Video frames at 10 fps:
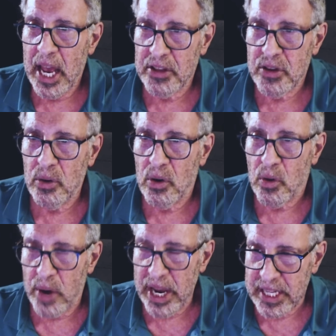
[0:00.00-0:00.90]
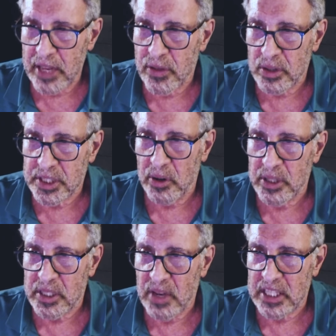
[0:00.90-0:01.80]
into creatine through a
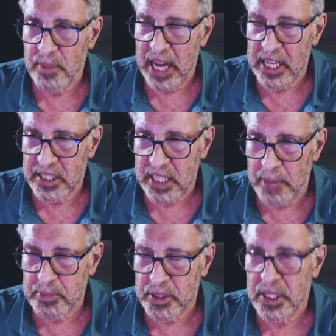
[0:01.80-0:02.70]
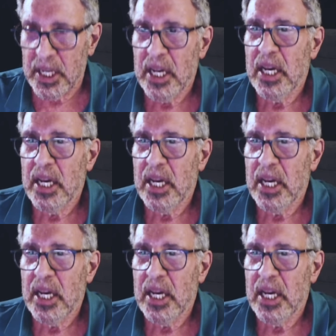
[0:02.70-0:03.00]
series of enzymatic steps.